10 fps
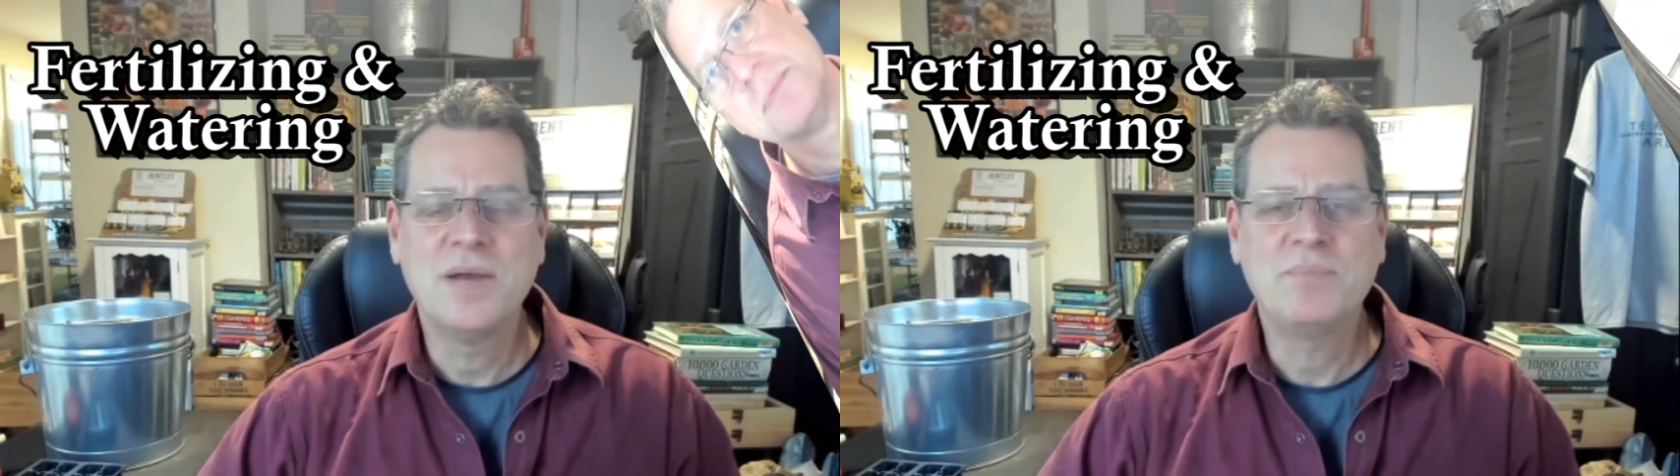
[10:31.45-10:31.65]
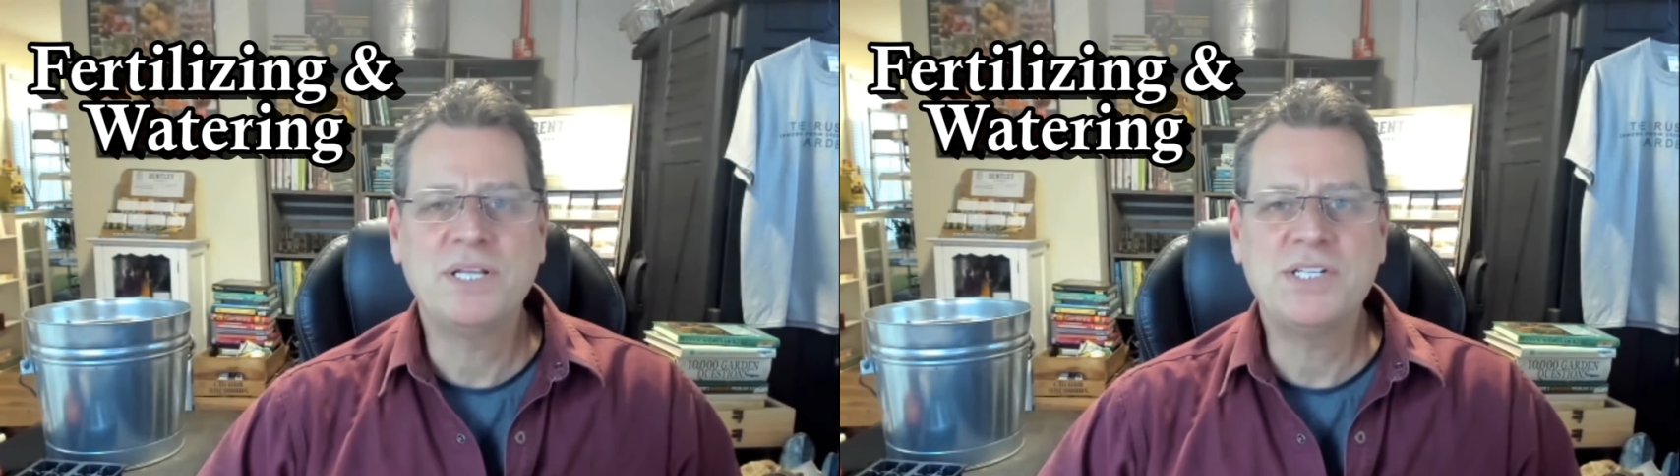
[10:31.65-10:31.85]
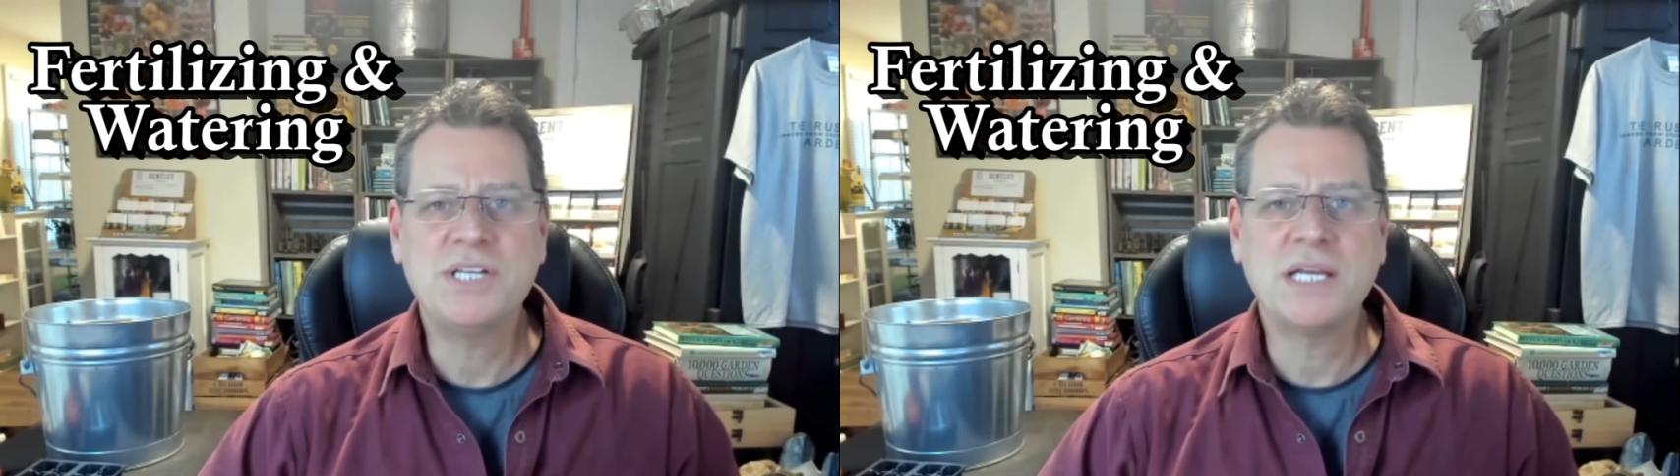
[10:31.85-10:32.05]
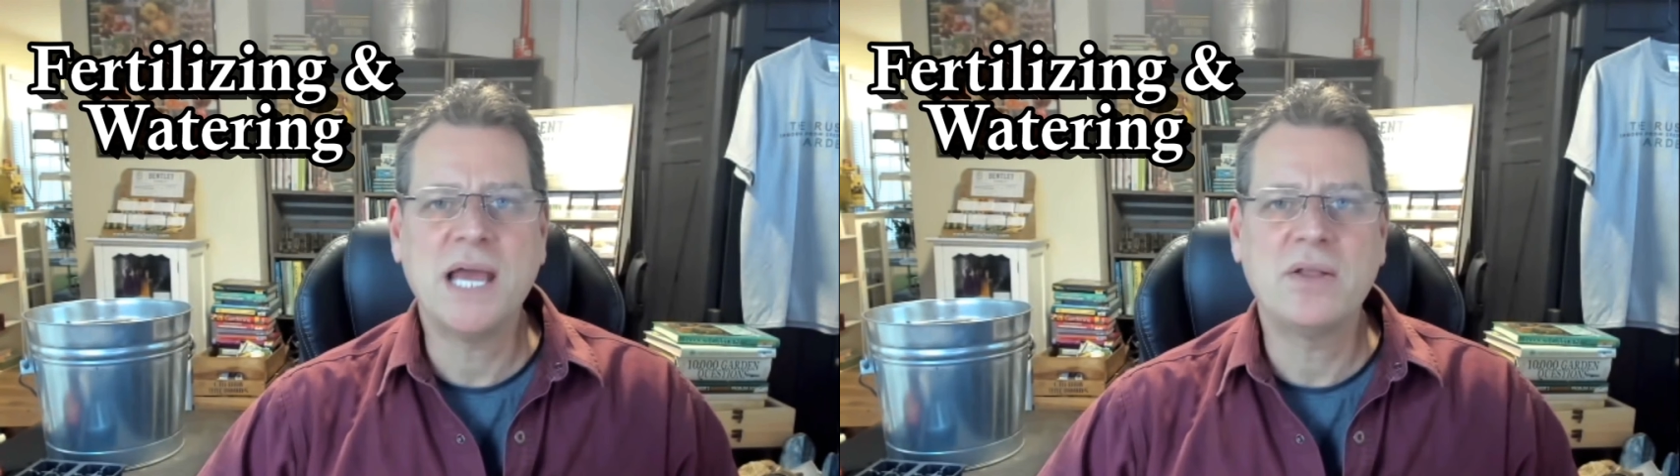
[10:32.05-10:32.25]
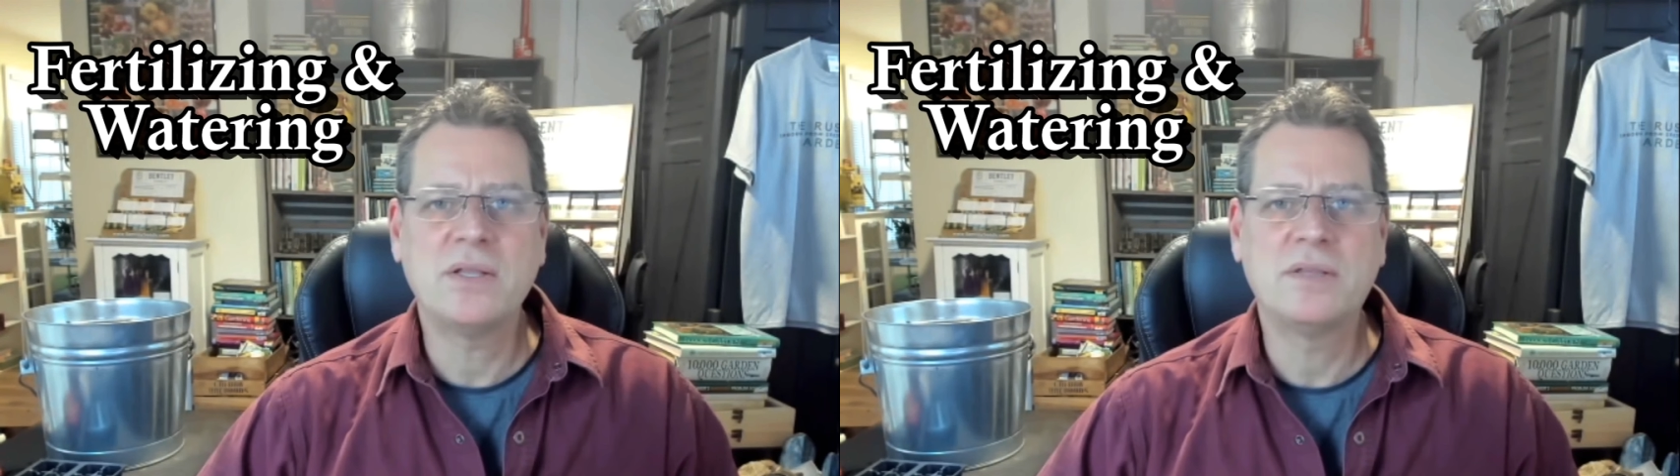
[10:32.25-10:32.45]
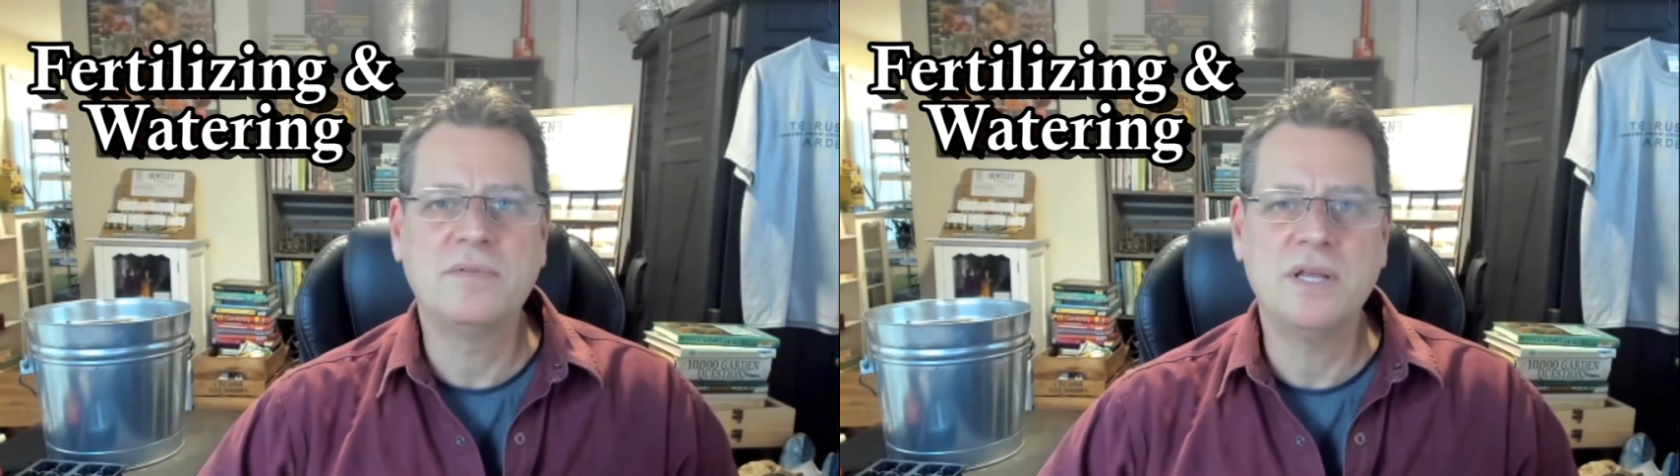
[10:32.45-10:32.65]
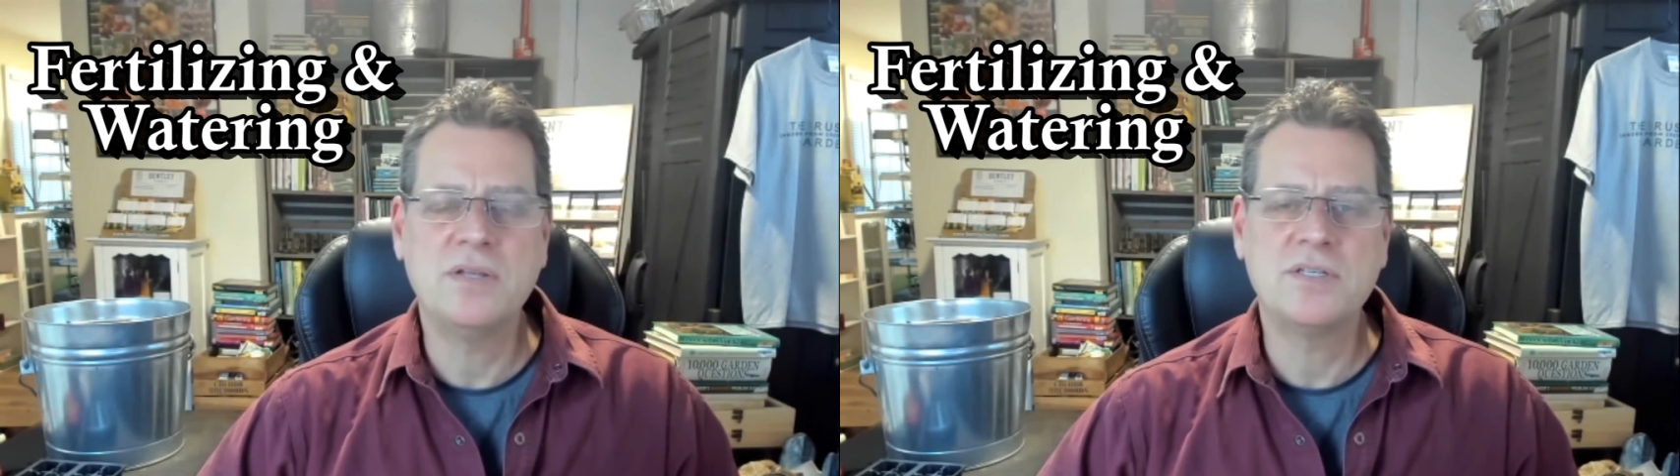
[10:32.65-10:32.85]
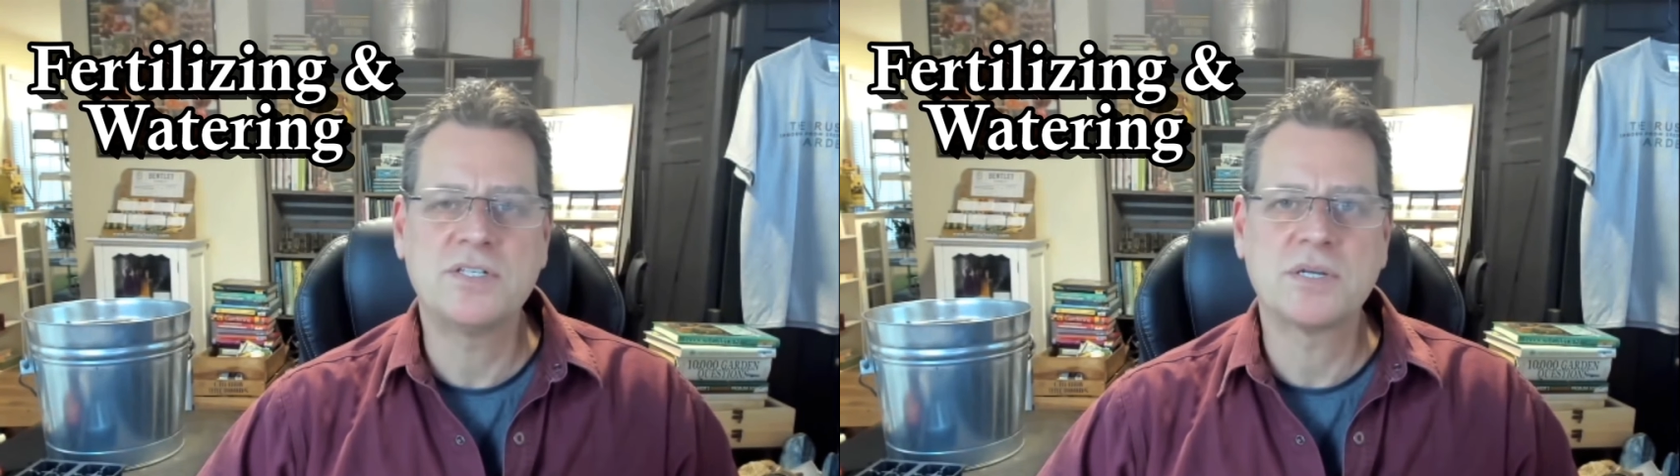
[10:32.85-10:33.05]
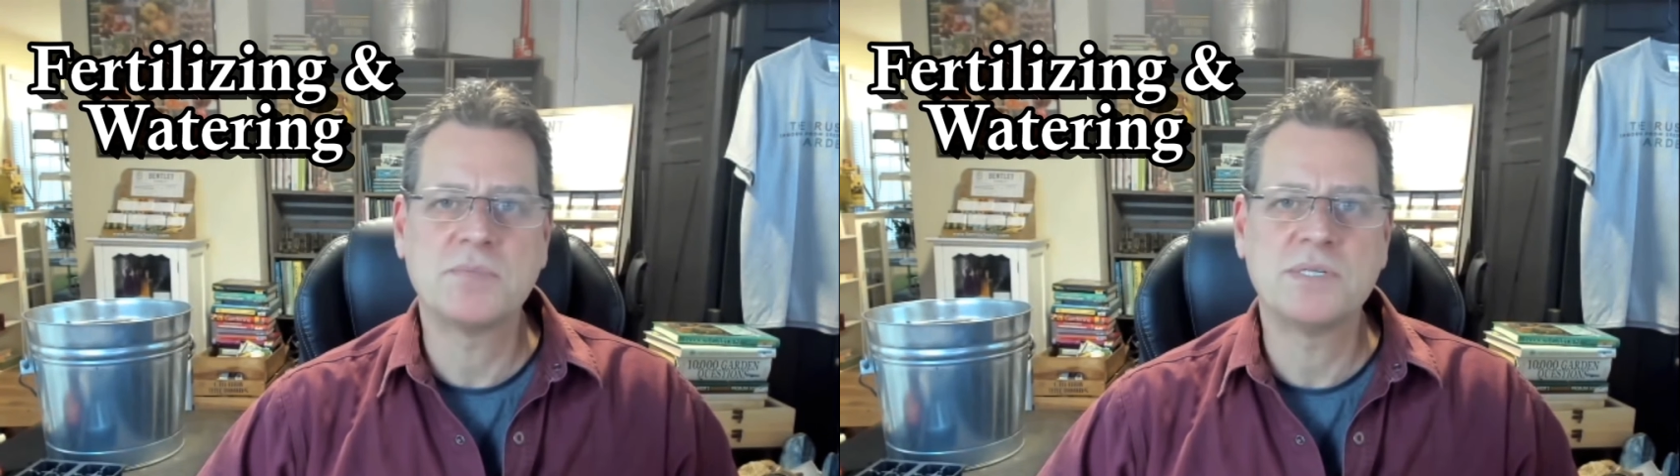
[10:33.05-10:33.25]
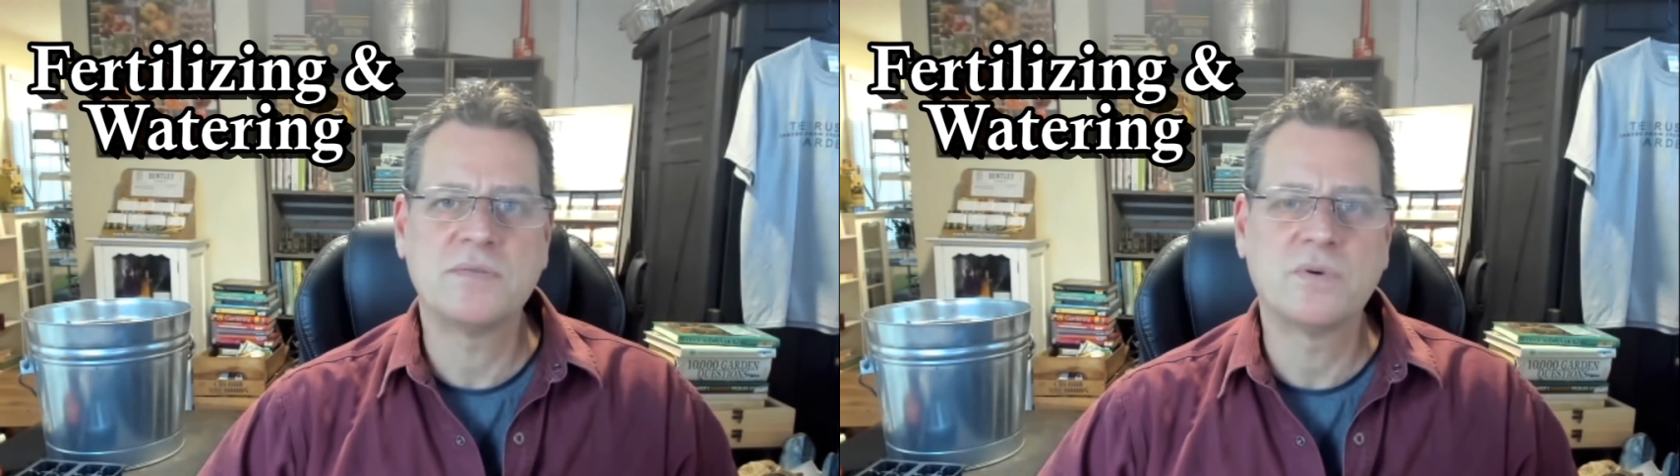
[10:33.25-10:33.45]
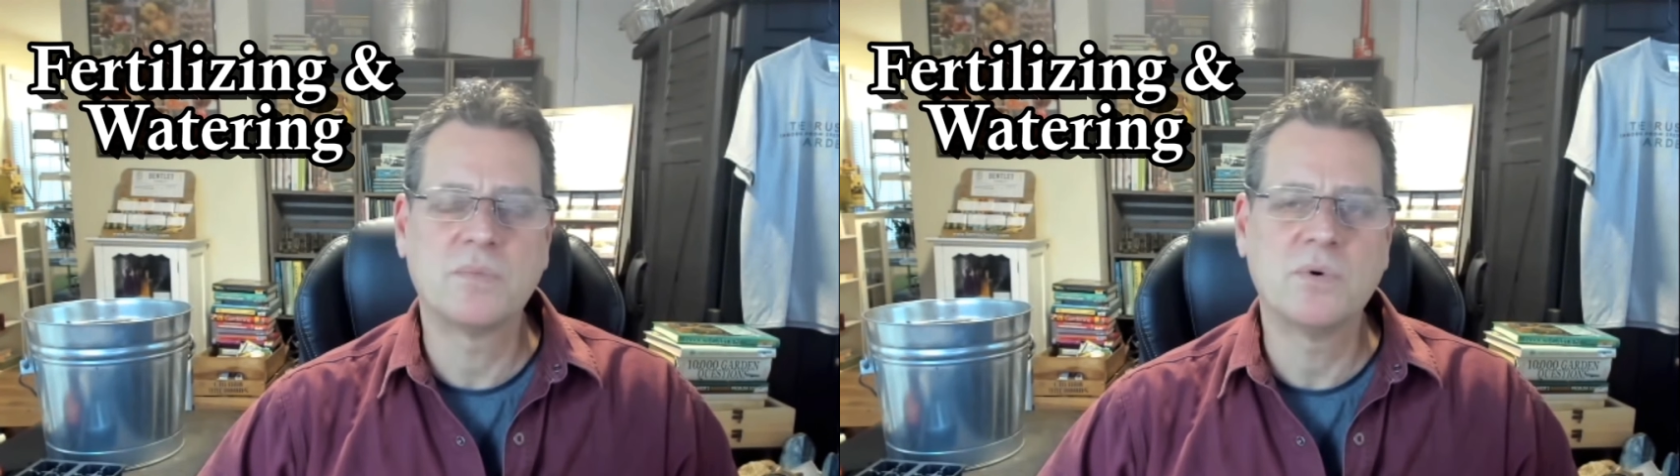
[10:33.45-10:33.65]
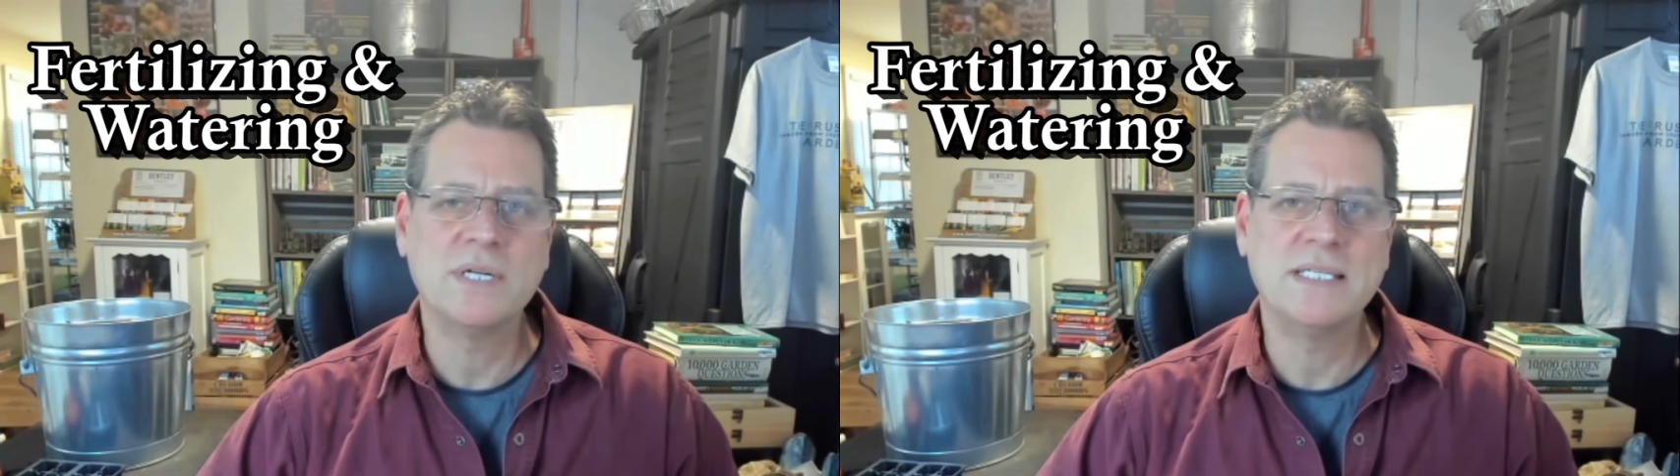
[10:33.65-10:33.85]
Please check out the video description for more